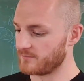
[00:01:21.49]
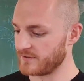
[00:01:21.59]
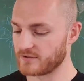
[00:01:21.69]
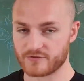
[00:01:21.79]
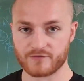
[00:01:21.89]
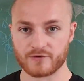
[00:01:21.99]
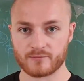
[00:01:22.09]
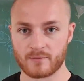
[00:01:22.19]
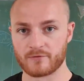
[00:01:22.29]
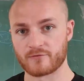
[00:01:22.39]
because if you
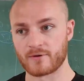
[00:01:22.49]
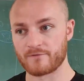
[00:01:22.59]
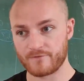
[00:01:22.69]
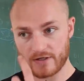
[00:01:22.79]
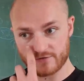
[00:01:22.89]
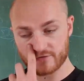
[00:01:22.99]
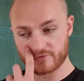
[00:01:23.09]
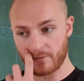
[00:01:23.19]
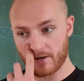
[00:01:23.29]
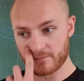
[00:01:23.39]
remember from my first
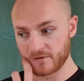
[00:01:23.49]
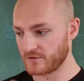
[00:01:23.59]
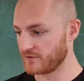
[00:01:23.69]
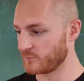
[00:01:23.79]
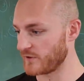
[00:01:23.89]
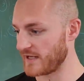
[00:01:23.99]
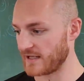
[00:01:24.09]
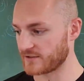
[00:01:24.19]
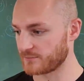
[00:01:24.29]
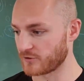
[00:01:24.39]
experiment we
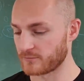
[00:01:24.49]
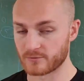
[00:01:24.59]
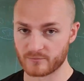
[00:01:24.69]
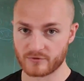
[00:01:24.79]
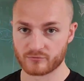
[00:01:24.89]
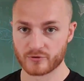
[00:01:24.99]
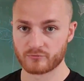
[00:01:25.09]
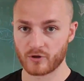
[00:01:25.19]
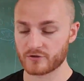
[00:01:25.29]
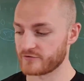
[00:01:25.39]
had a problem with
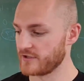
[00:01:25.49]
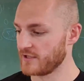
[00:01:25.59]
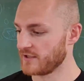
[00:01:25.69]
root rot